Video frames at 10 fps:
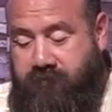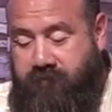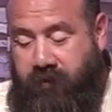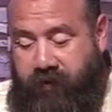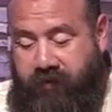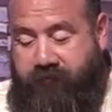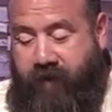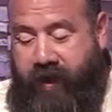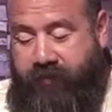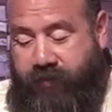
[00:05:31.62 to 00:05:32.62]

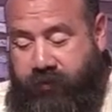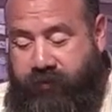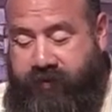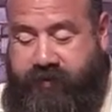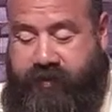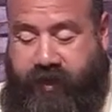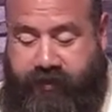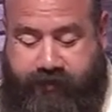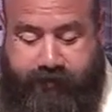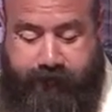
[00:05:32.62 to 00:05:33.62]
35 and
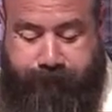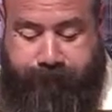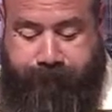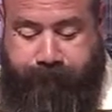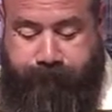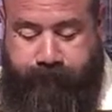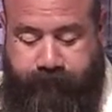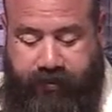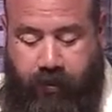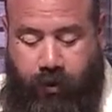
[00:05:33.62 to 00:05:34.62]
36,
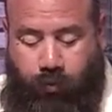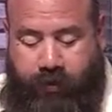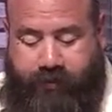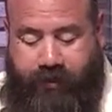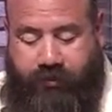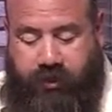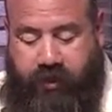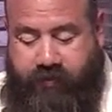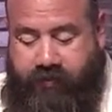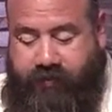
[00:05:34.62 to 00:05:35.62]
we see
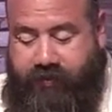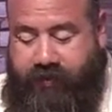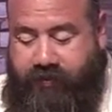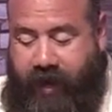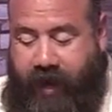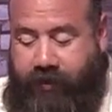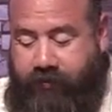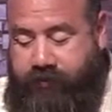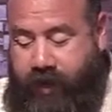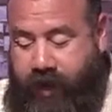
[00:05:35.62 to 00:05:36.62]
Jesus'
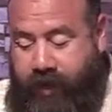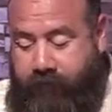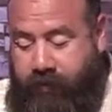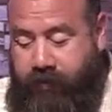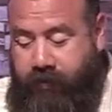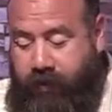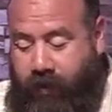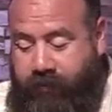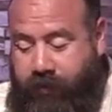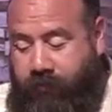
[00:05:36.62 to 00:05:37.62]
entire time
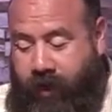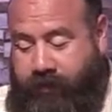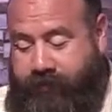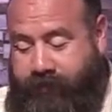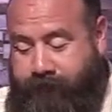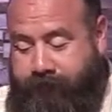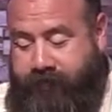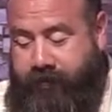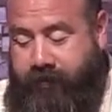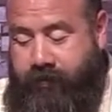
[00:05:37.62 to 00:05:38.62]
on the cross.
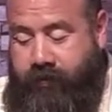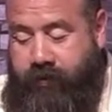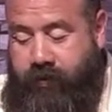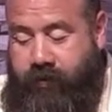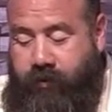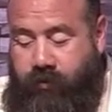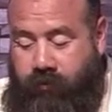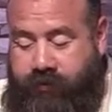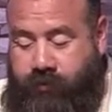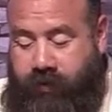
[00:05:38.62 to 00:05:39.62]

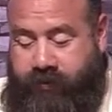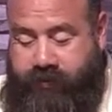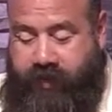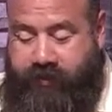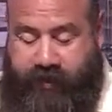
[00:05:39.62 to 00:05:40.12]
Notice what it says